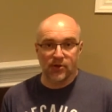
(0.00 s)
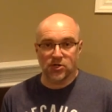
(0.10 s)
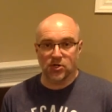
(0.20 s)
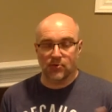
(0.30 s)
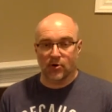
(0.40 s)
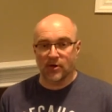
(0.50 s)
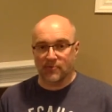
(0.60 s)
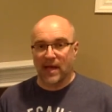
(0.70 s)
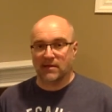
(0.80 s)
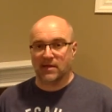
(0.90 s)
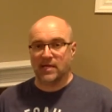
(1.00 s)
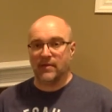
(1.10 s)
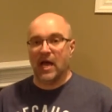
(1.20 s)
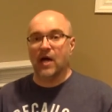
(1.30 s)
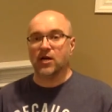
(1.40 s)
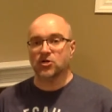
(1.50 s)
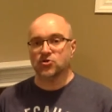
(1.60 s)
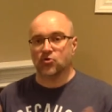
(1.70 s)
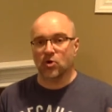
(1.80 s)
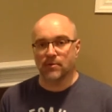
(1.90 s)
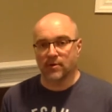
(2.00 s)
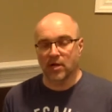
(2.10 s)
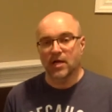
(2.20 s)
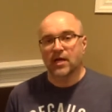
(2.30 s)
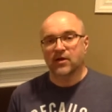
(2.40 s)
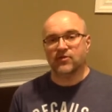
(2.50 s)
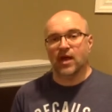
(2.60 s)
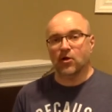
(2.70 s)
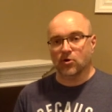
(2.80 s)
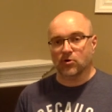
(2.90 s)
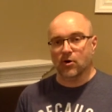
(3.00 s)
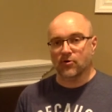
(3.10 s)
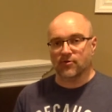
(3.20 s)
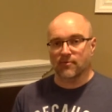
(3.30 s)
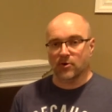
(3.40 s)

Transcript: The tumor is basically the uncontrollable cell growth,